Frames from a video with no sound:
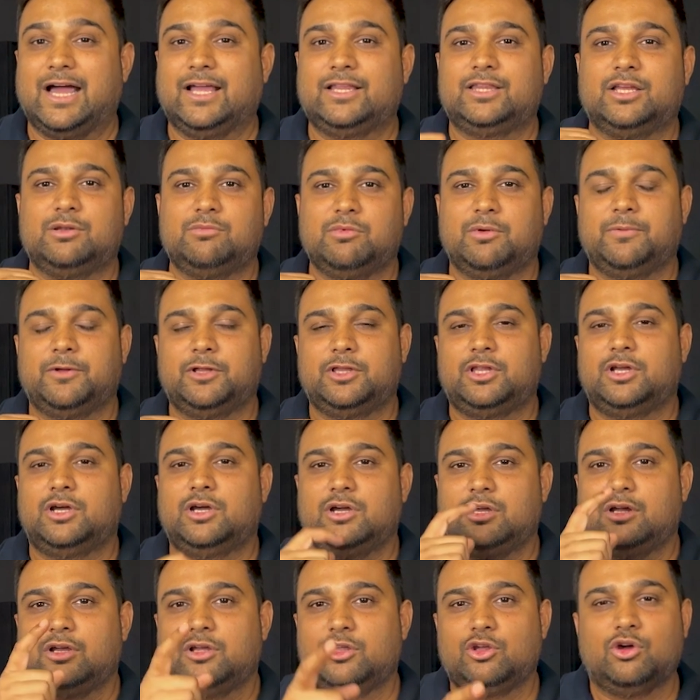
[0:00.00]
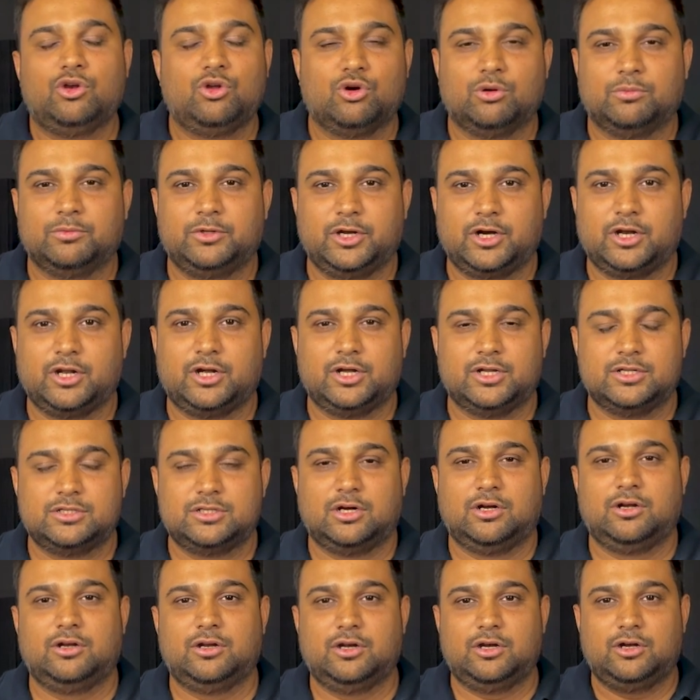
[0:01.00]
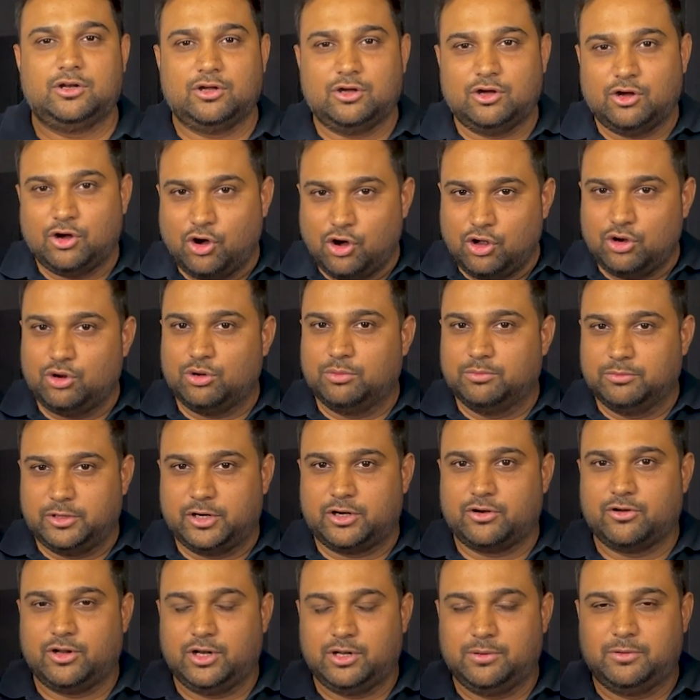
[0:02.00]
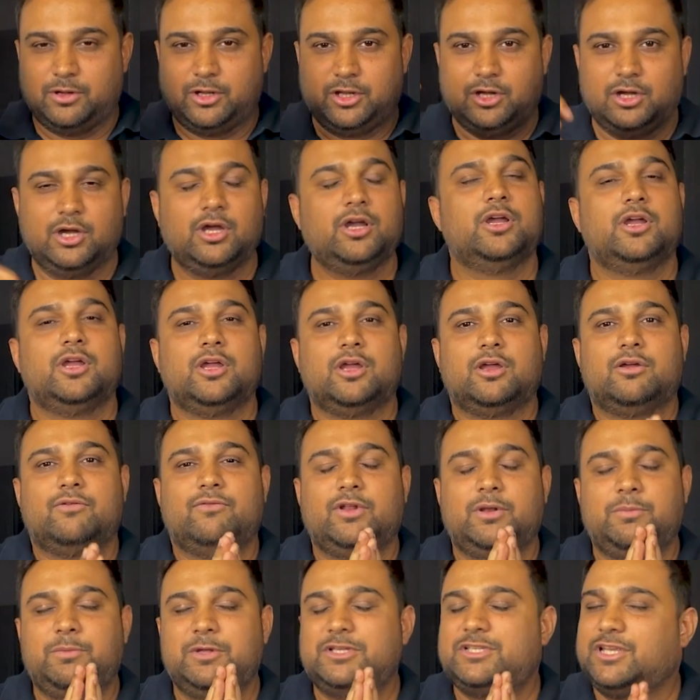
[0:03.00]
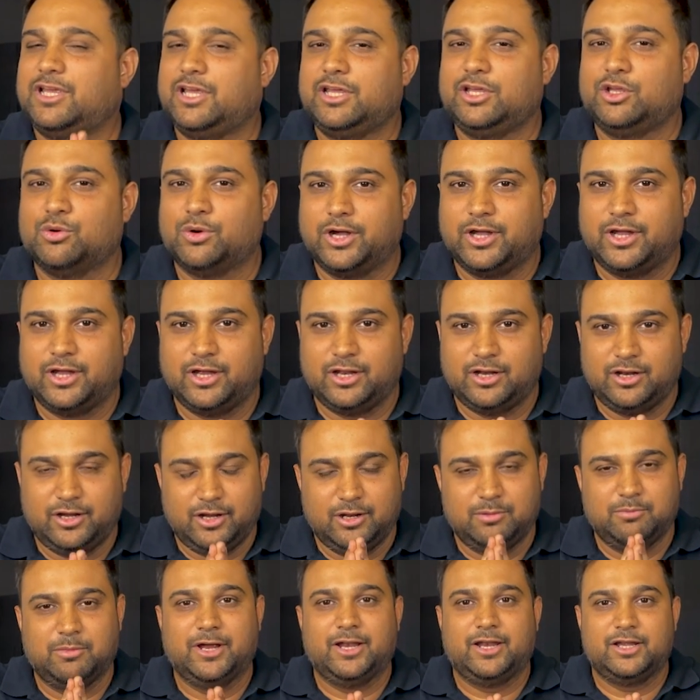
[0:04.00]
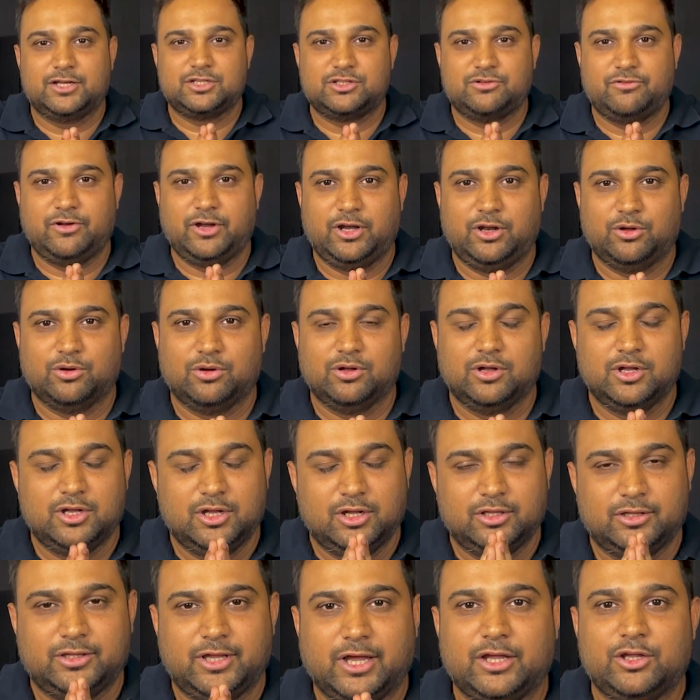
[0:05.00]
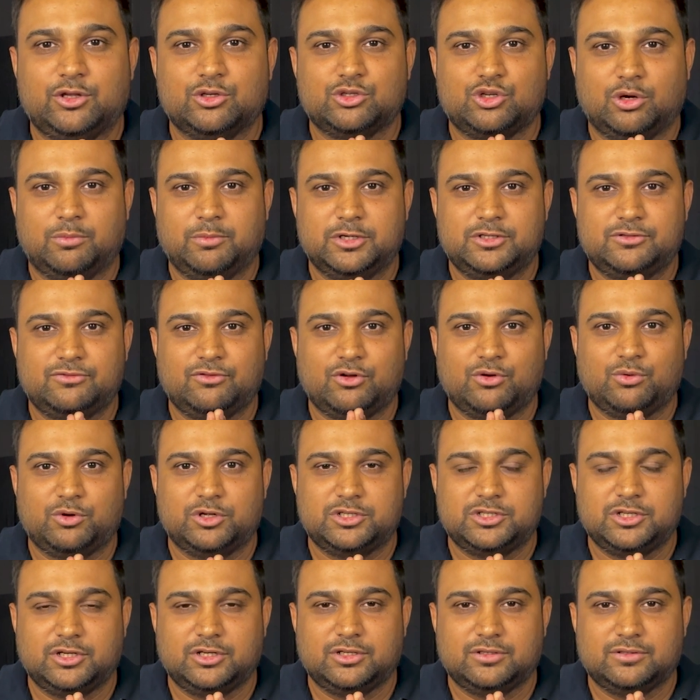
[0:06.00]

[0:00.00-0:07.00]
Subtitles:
Tanmay Mehta, your home theater consultant or home theater wale bhaiya, will be seeing you again in my next video. Thank you so much for watching.